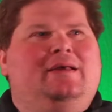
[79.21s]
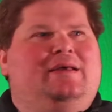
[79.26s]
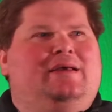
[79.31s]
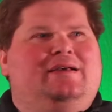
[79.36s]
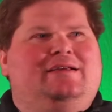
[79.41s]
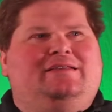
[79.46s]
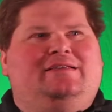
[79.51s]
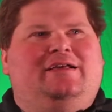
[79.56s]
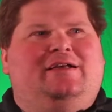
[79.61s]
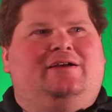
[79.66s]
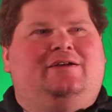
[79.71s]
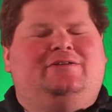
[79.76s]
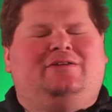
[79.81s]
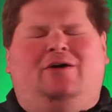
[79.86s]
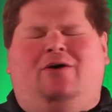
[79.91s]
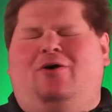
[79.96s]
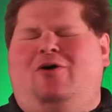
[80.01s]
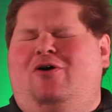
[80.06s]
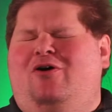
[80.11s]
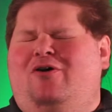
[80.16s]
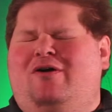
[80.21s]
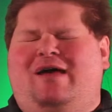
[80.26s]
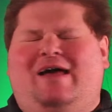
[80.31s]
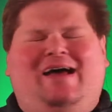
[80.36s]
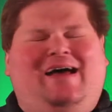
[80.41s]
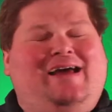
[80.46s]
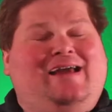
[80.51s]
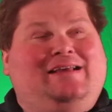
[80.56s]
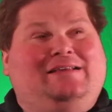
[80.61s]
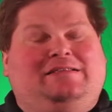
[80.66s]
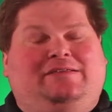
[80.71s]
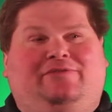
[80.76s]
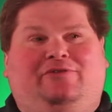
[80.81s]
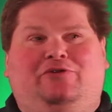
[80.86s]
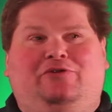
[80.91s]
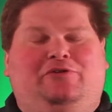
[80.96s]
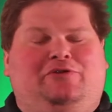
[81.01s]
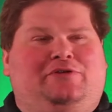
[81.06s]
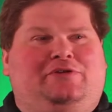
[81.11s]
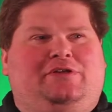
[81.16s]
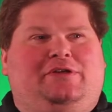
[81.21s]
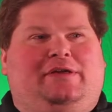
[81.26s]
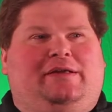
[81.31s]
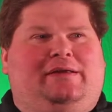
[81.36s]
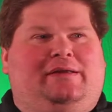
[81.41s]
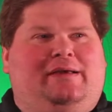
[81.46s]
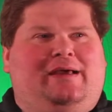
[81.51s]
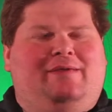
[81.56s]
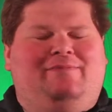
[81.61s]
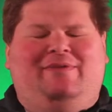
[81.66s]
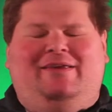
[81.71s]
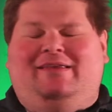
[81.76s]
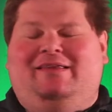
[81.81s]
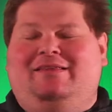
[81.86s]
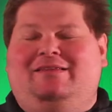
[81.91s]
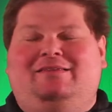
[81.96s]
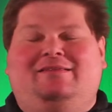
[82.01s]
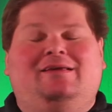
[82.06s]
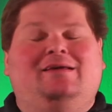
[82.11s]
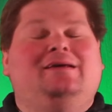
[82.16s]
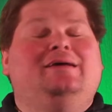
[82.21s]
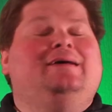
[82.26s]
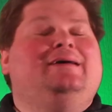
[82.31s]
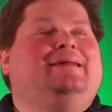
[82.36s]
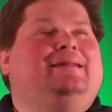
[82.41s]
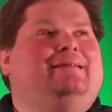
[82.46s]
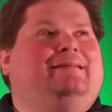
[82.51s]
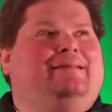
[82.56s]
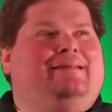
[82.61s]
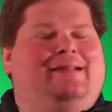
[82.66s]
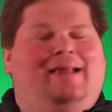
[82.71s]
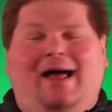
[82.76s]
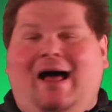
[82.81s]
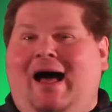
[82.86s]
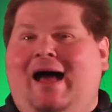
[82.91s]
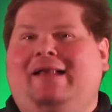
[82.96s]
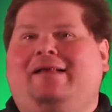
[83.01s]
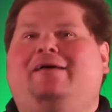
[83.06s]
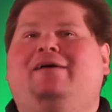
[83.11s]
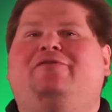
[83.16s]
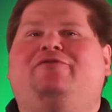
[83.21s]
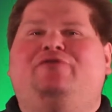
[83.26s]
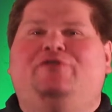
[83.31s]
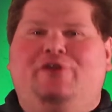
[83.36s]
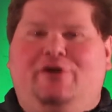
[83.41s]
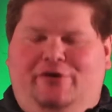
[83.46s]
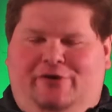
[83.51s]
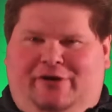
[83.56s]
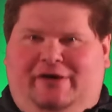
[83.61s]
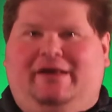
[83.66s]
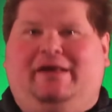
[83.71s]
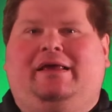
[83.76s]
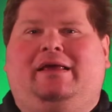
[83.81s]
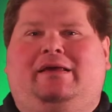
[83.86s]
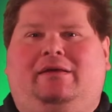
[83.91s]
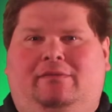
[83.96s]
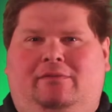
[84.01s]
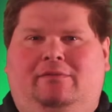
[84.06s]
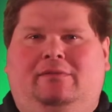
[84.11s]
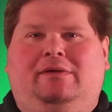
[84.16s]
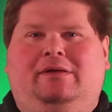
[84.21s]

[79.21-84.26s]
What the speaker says: Because there's all kinds of hooters in it. I mean, it's a lot of nudity.